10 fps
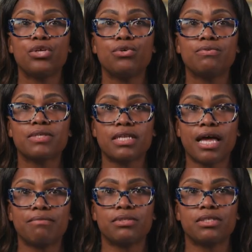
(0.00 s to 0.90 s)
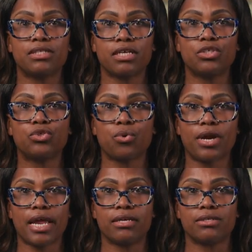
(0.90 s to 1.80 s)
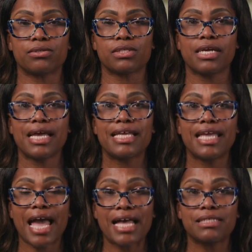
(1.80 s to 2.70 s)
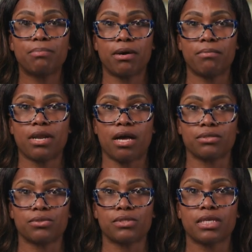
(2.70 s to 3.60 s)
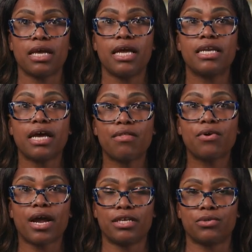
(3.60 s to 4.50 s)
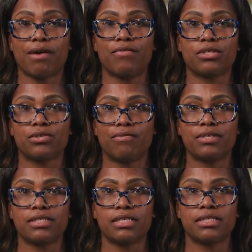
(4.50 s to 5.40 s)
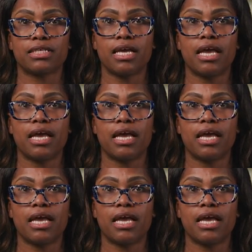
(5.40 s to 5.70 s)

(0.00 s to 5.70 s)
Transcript: Use gloves to touch door handles, gas pump nozzles, and other high traffic surfaces,